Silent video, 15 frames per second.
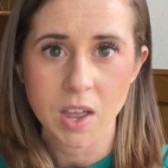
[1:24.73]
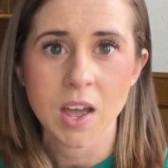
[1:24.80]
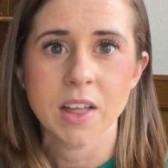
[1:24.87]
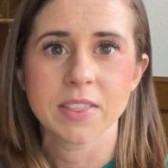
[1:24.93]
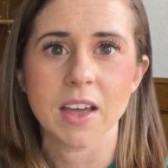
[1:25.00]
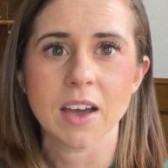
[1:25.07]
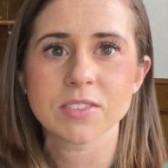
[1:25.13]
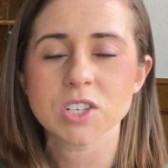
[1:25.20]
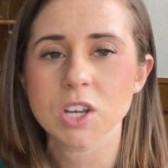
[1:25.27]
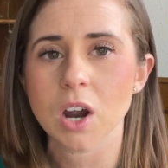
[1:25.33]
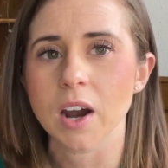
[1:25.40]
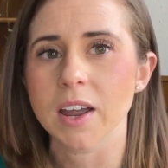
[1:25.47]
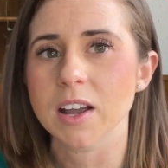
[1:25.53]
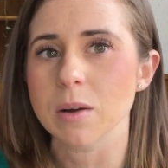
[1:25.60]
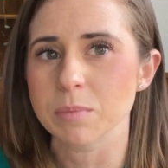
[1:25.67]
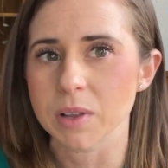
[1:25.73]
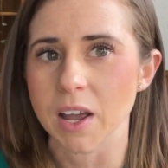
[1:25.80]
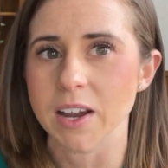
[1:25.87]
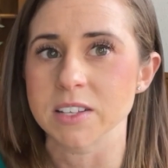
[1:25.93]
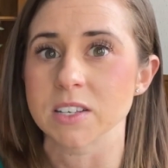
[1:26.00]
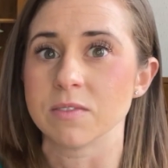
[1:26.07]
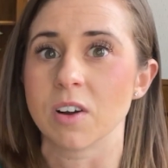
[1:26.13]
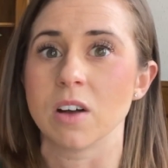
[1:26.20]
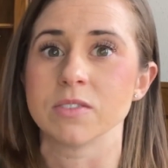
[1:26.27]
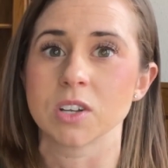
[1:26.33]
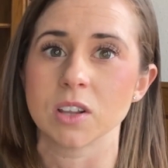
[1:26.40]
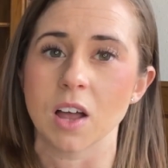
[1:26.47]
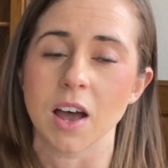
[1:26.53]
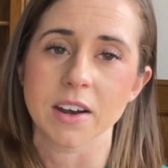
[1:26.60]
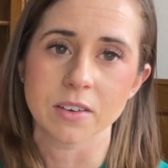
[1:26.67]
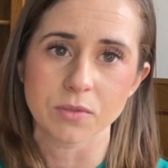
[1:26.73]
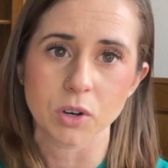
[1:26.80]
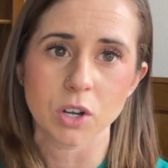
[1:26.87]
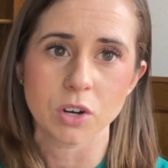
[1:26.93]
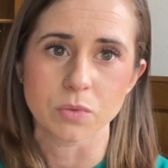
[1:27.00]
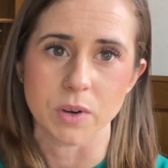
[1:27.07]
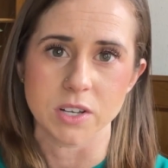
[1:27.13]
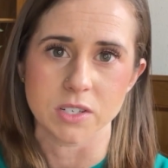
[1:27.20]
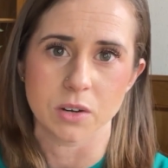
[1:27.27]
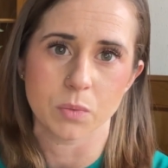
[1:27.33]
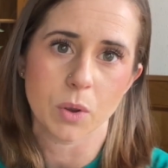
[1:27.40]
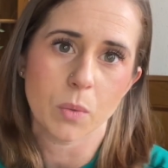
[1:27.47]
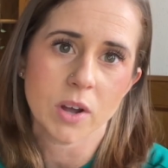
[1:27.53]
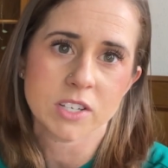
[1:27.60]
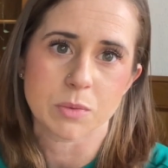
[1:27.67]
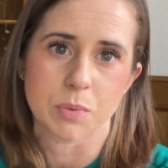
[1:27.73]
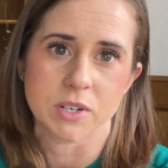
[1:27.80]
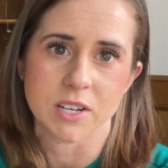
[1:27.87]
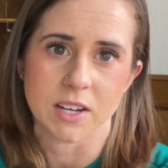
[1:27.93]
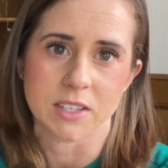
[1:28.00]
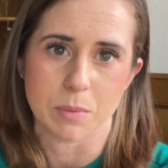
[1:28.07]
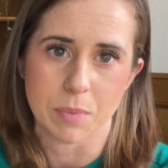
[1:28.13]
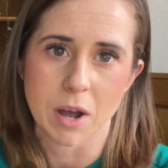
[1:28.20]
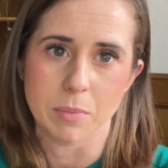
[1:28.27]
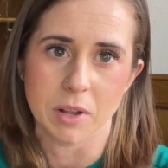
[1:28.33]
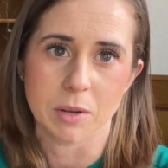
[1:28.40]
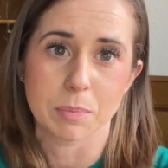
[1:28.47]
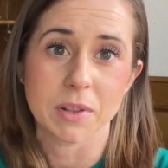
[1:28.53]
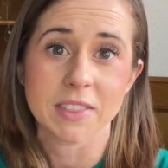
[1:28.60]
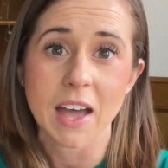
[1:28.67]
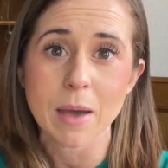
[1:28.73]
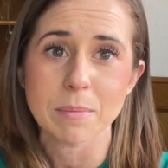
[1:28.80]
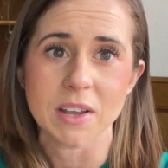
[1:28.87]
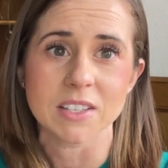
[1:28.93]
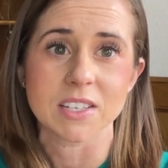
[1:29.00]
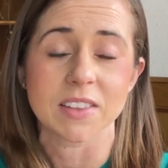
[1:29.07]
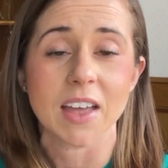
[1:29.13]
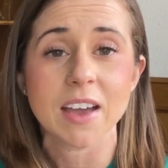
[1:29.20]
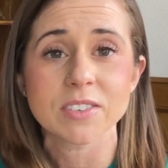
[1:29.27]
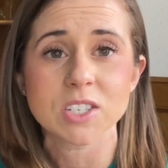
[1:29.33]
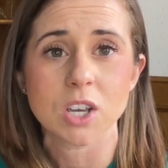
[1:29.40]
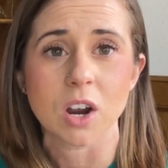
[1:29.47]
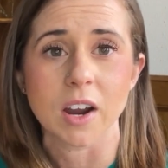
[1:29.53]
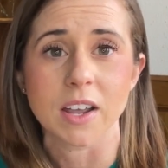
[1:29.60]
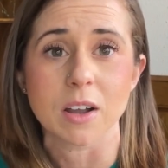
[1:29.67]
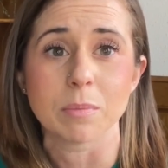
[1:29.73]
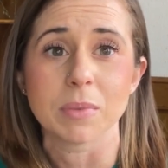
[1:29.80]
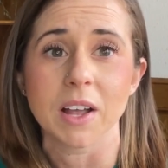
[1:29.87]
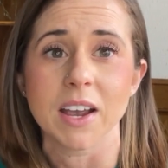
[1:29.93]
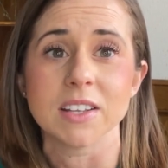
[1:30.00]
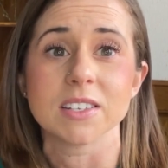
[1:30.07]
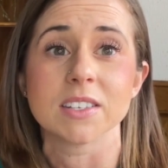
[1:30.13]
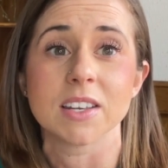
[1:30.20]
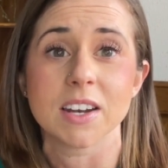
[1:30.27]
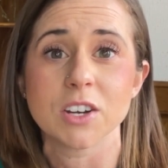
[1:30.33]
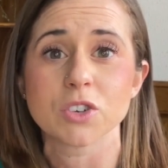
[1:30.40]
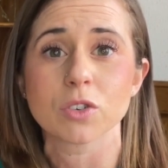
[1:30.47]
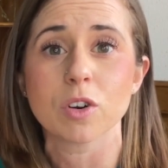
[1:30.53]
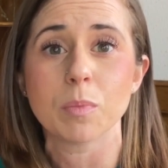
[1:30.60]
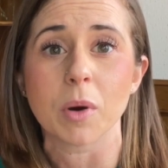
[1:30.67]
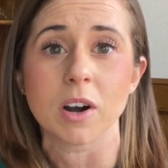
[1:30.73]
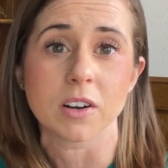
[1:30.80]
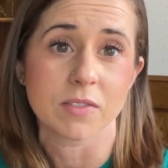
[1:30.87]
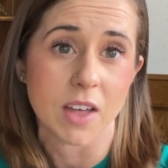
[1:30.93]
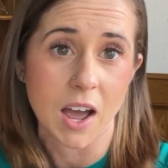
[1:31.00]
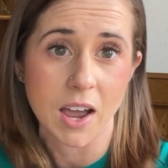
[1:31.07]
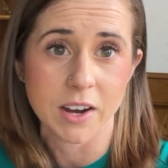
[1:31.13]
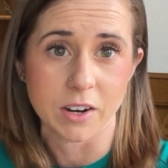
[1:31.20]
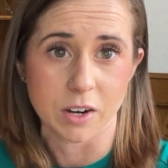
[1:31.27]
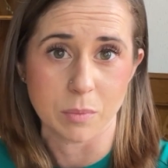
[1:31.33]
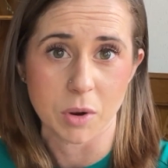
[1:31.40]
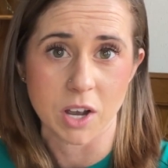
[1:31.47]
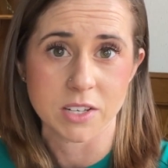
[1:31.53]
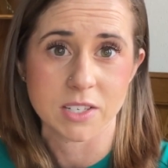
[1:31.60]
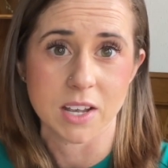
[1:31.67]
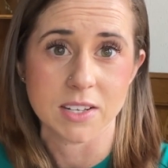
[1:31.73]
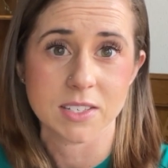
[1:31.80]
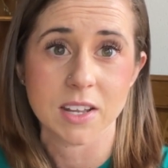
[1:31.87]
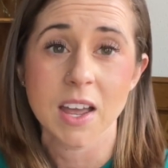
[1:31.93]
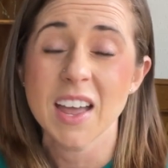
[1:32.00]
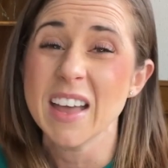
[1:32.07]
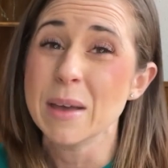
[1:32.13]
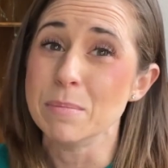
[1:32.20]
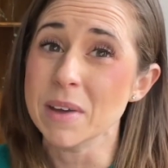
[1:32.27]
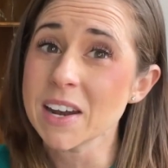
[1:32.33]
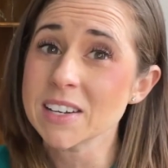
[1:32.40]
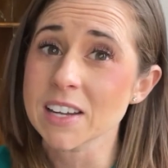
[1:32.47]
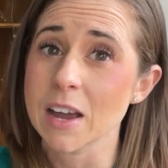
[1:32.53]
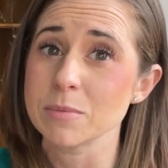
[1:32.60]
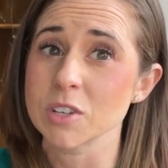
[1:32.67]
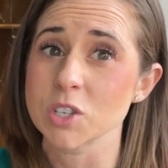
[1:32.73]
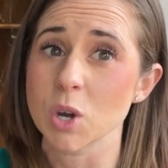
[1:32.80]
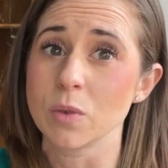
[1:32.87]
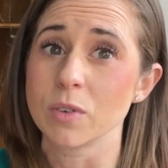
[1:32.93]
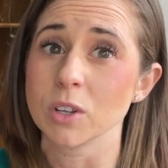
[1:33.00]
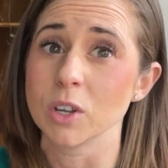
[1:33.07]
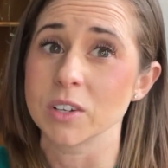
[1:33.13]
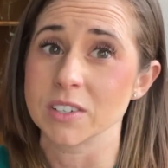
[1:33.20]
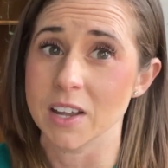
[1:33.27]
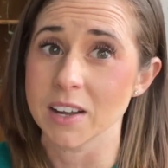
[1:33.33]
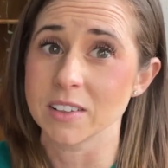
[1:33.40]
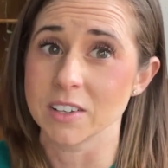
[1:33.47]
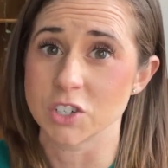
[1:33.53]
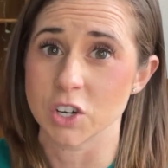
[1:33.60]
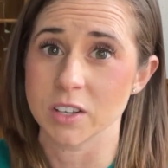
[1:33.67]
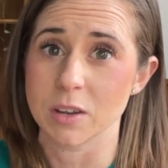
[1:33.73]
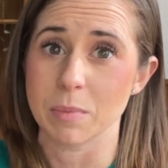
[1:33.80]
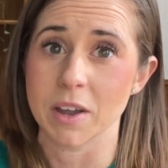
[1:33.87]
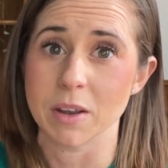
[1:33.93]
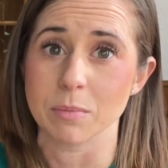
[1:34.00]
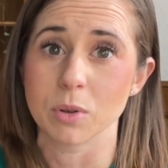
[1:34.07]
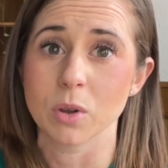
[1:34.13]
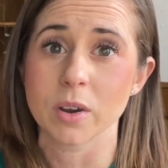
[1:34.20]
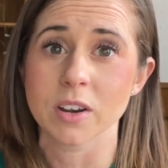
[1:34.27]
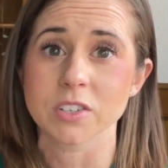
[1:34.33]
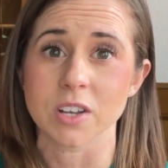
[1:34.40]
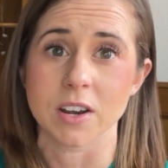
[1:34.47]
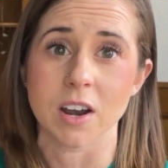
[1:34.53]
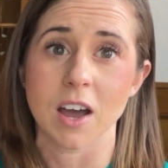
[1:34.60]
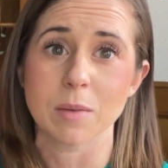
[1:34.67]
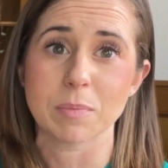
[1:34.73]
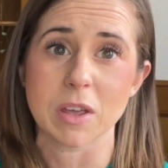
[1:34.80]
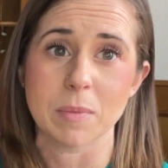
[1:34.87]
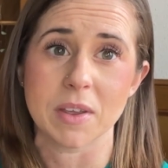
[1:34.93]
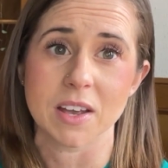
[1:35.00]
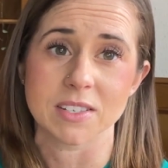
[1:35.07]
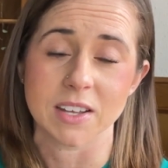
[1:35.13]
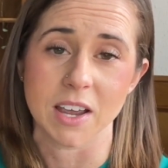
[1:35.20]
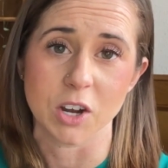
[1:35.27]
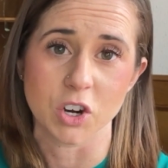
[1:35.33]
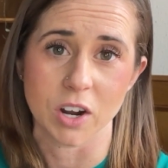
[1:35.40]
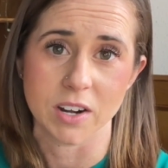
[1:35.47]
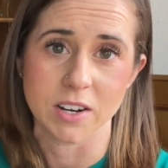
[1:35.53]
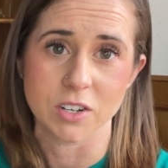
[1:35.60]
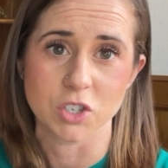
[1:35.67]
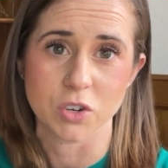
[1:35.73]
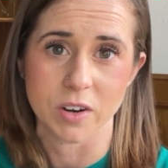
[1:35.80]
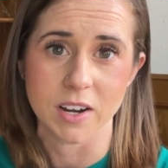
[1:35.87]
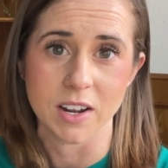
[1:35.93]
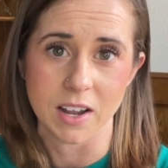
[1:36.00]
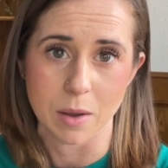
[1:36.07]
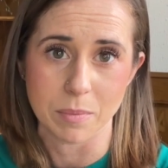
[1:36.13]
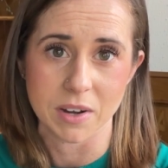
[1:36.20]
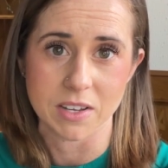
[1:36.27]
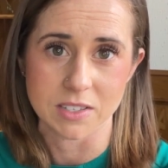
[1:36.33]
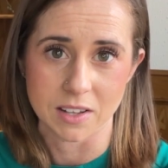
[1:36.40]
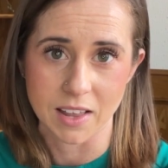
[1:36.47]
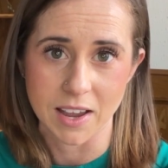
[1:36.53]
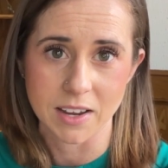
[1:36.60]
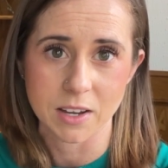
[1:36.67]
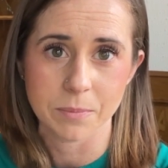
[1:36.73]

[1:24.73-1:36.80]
The FCRA compliance involves a lot, and for good reason. We want to protect the public, but that means that FCRA compliance is an integral part of the hiring process. Many times it's overlooked negligently by employers and non-PBSA accredited screening companies alike.